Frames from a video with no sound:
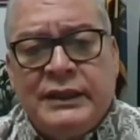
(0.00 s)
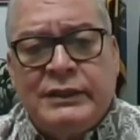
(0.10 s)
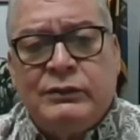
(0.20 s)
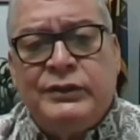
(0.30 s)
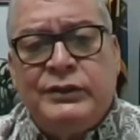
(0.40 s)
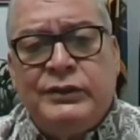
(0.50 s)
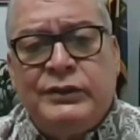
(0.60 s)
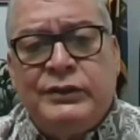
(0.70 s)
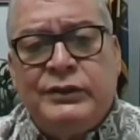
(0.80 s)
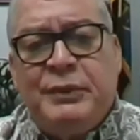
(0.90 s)
including the
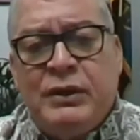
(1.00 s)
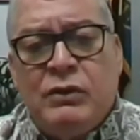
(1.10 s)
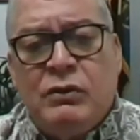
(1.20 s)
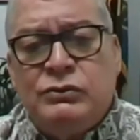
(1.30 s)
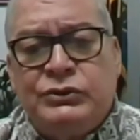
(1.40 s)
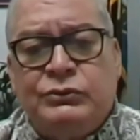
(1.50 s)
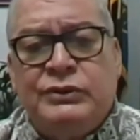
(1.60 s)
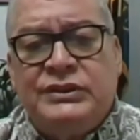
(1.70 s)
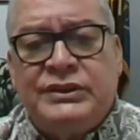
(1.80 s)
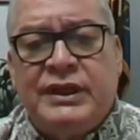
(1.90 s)
Keeping All
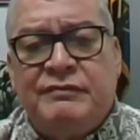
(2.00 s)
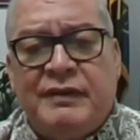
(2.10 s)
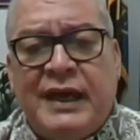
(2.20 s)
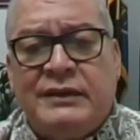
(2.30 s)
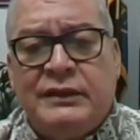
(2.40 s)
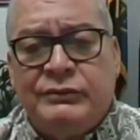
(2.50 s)
Students Safe Act,